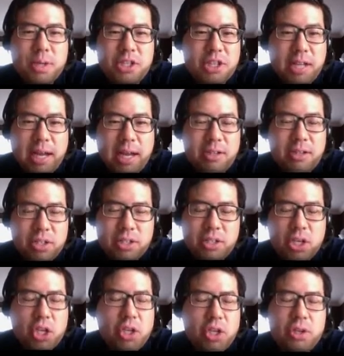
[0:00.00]
which got just
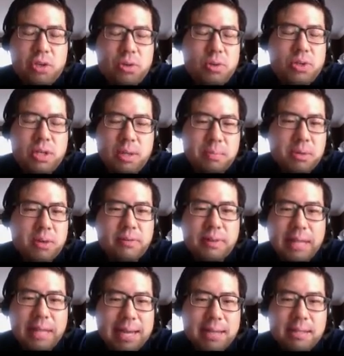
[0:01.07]
a huge number of
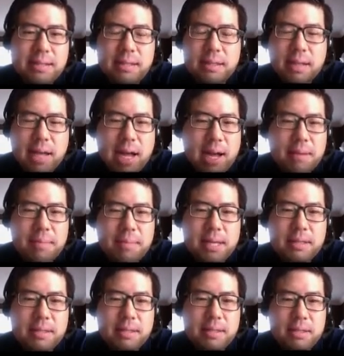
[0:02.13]
likes and
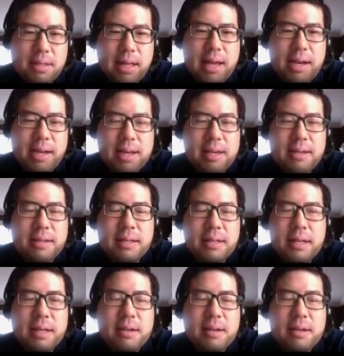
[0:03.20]
comments to that end,